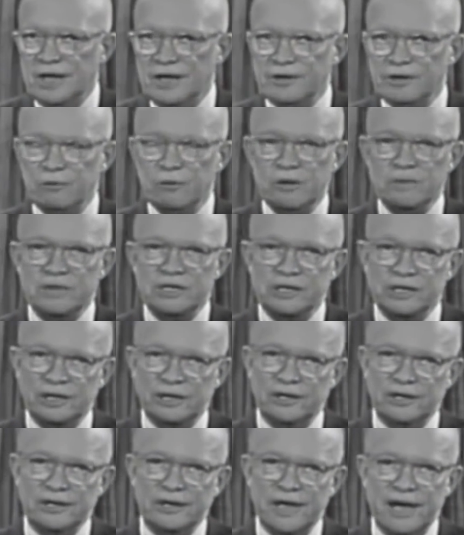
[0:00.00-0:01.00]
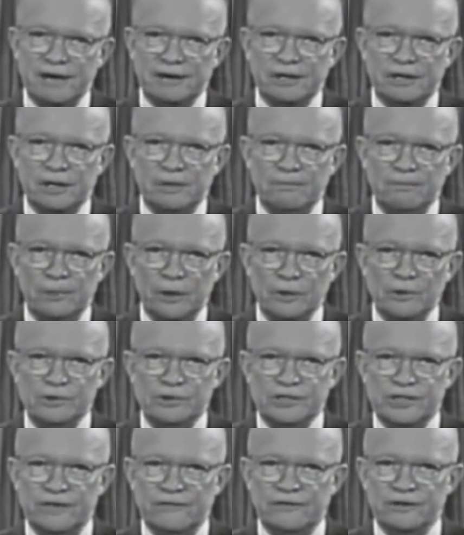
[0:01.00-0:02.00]
Together we must learn how to
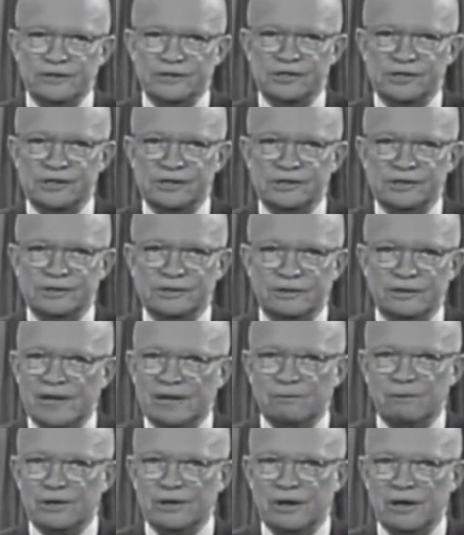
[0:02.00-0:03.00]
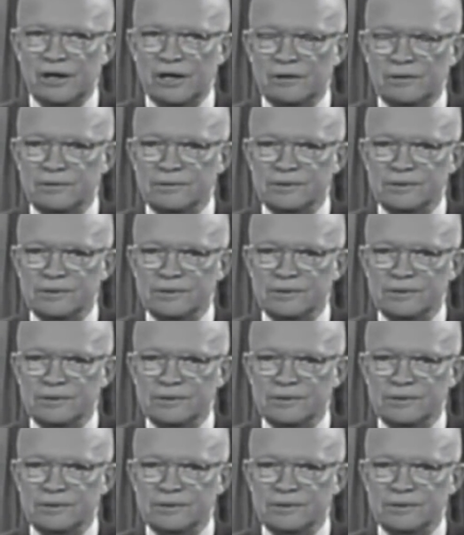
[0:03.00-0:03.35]
compose differences, not with